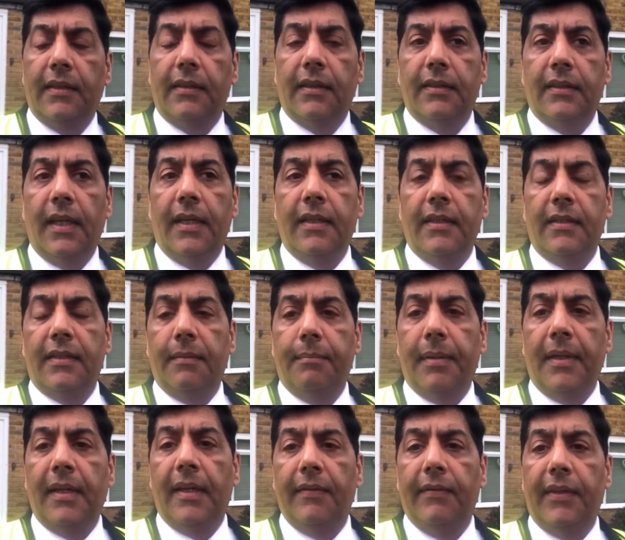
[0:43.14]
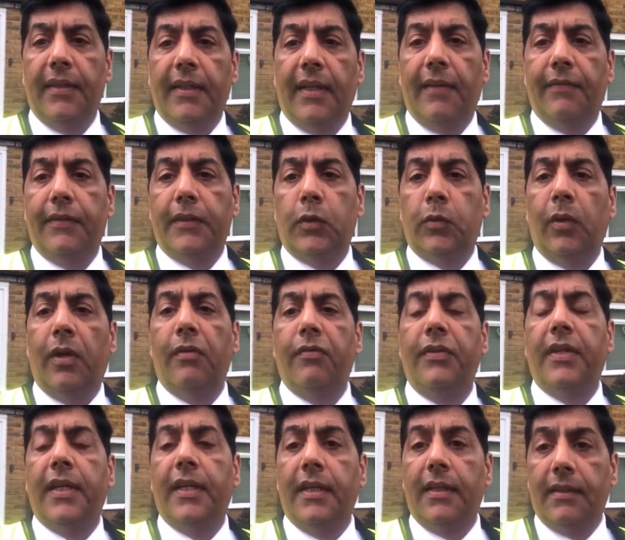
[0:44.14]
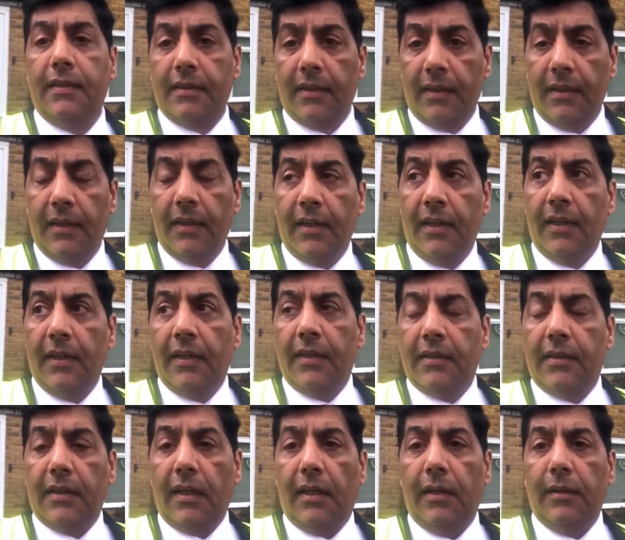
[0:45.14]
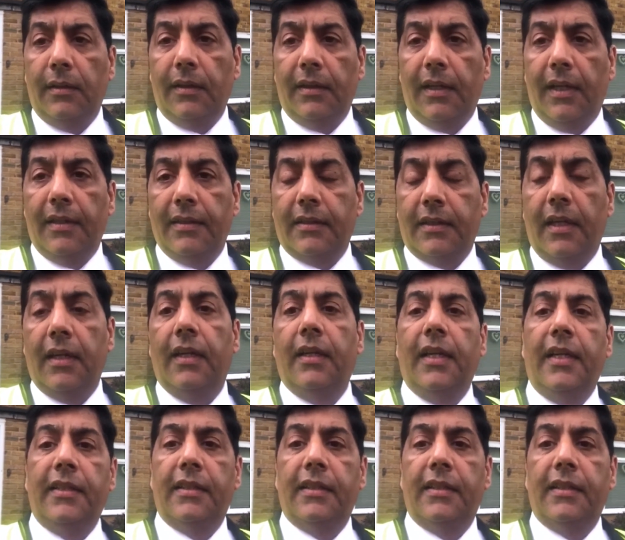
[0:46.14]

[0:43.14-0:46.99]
the tenants have been living there for 12 years. So it's gonna need